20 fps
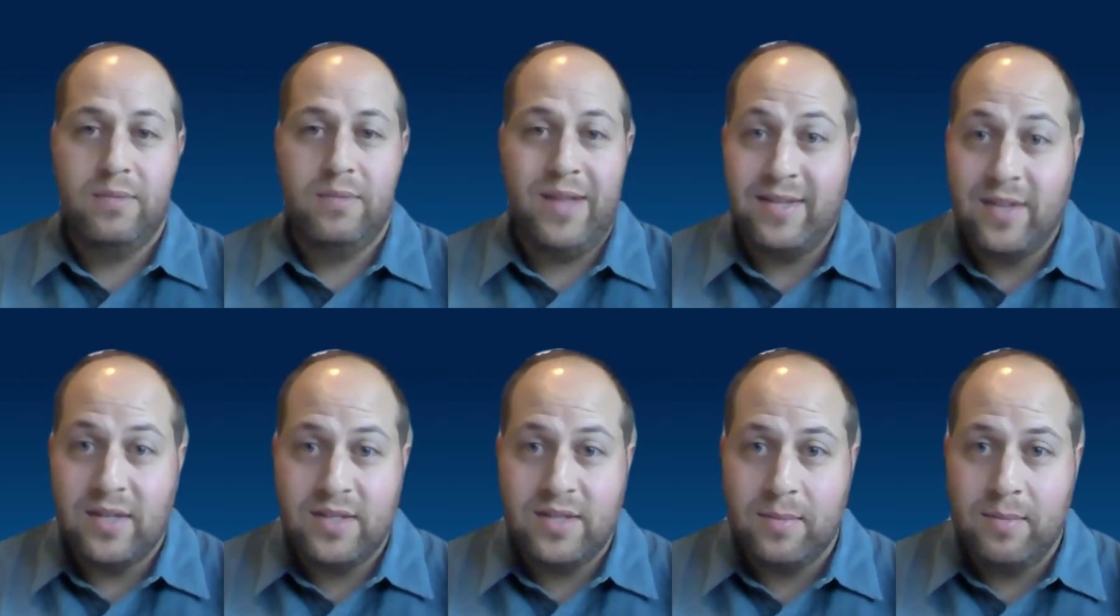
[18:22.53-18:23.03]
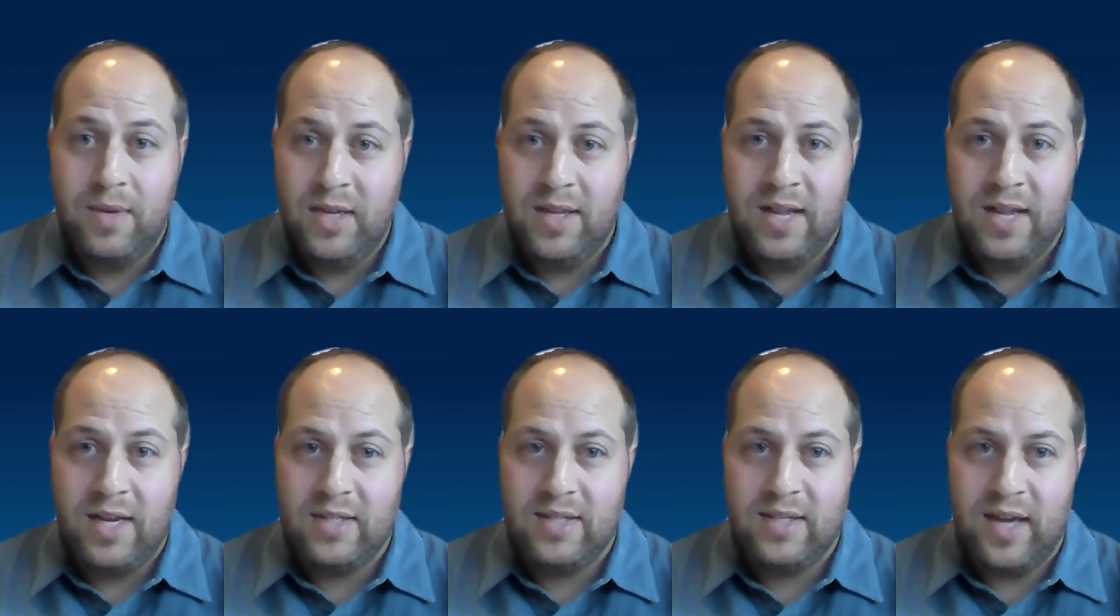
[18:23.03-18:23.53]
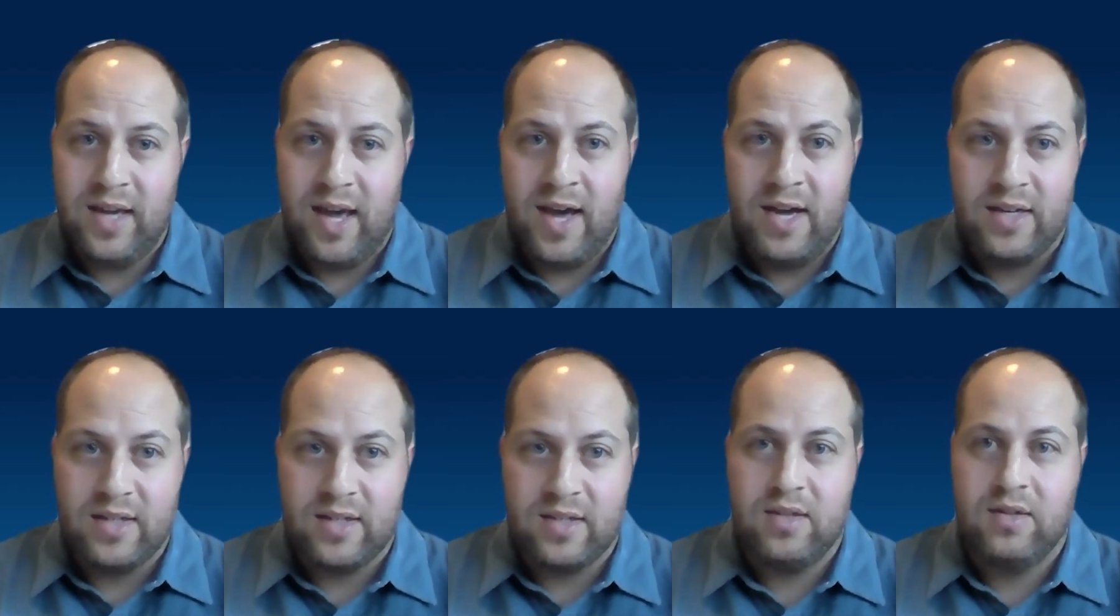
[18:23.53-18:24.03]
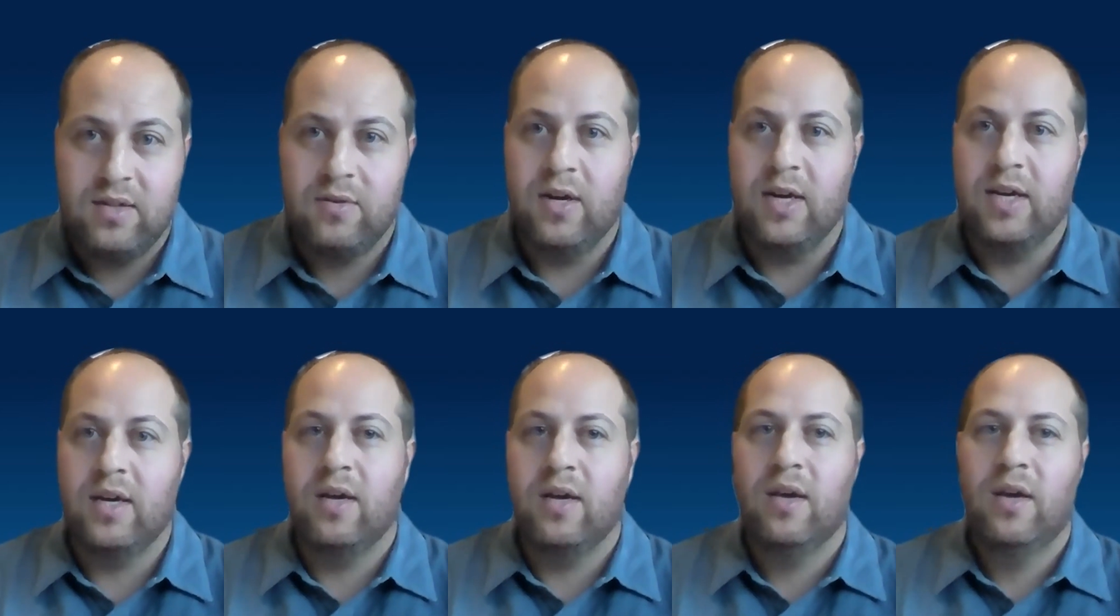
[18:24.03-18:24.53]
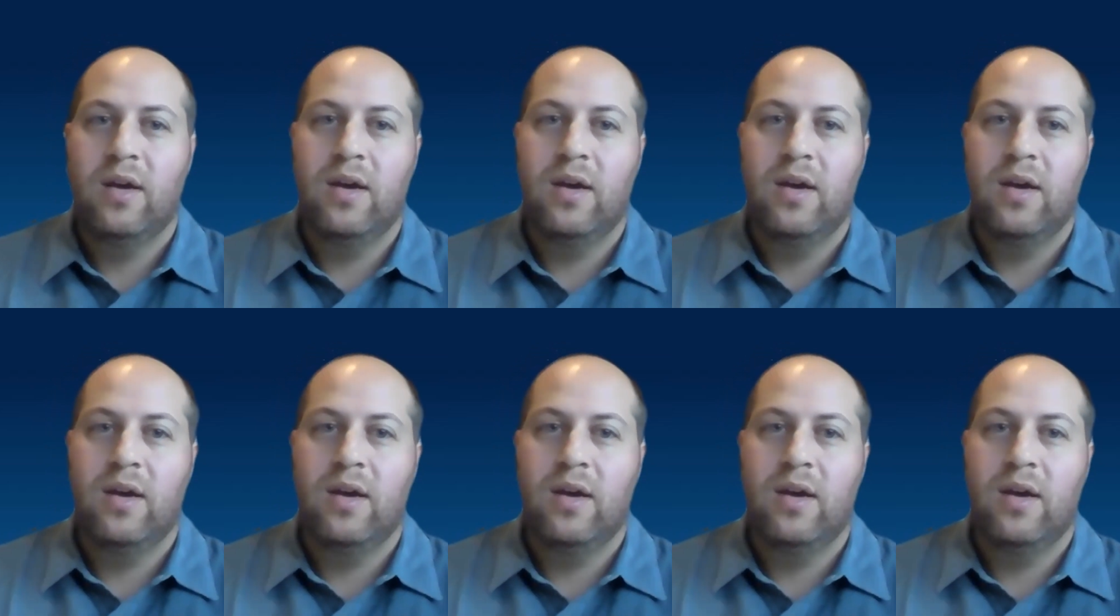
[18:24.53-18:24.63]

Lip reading: That doesn't mean that it's a yes, right?